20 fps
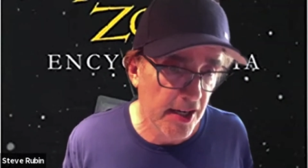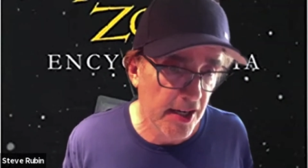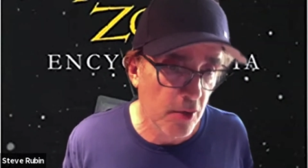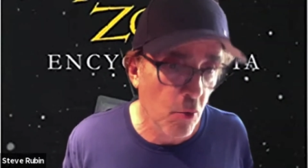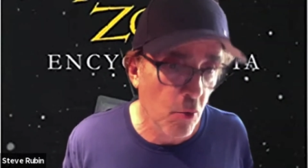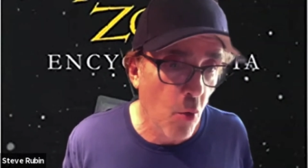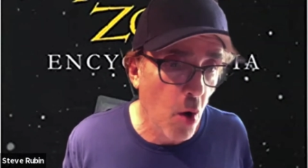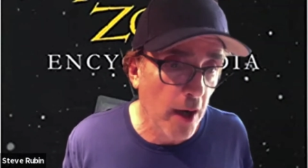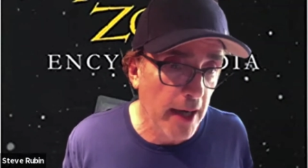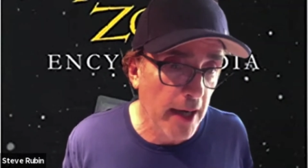
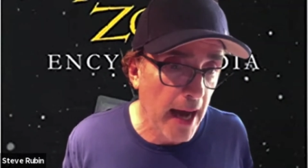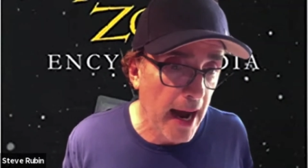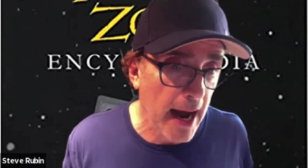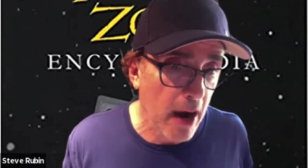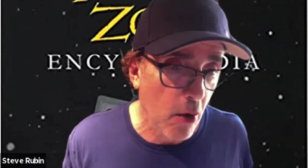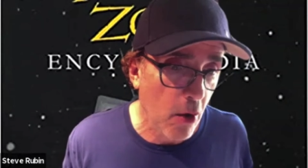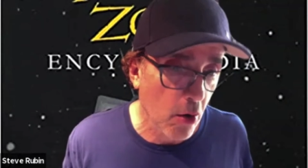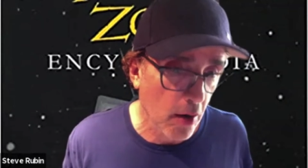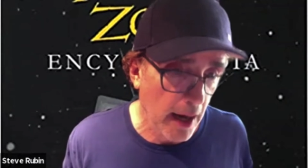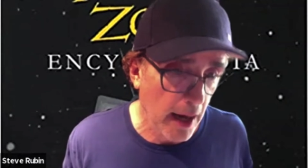
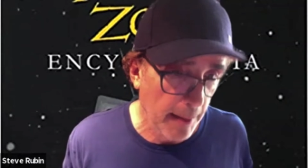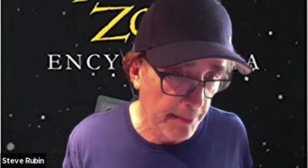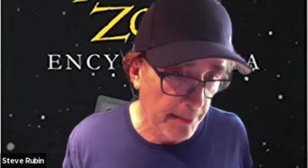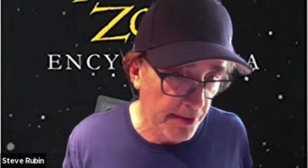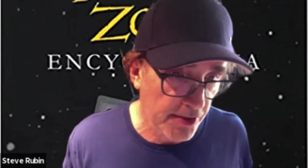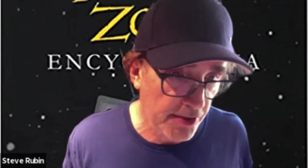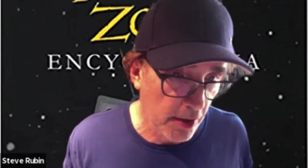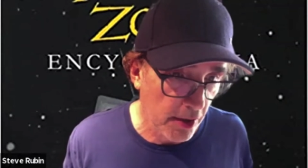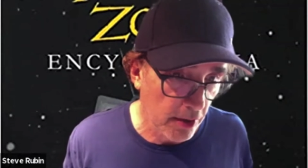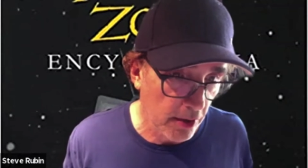one-hour
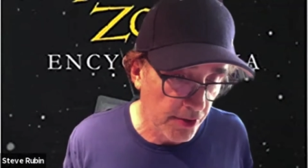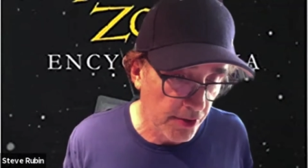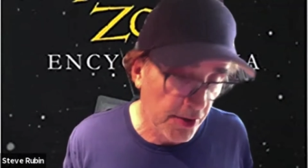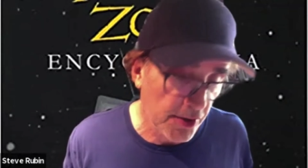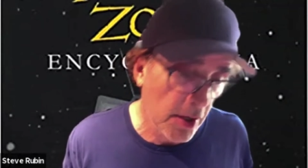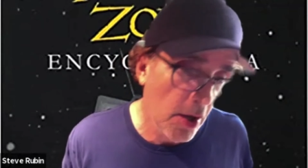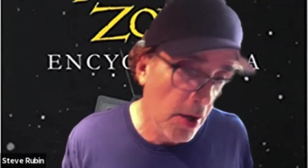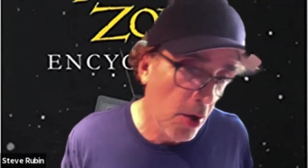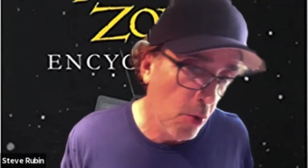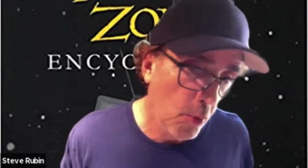episodes,
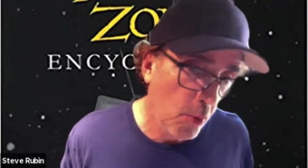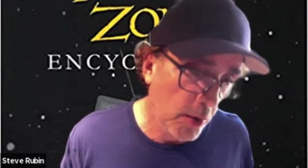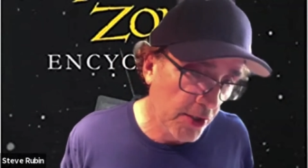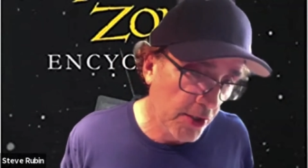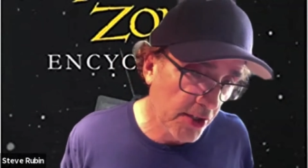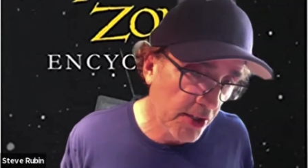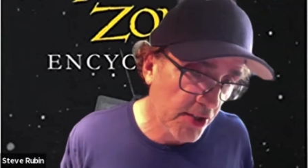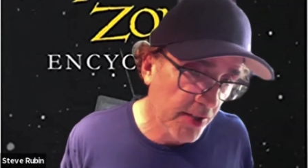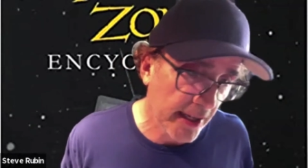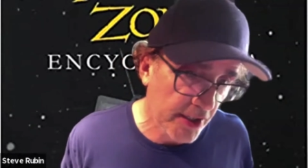which
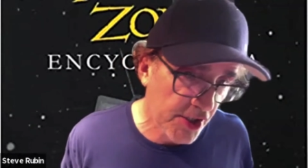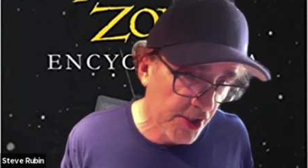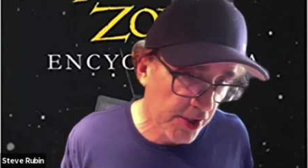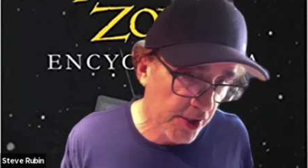essentially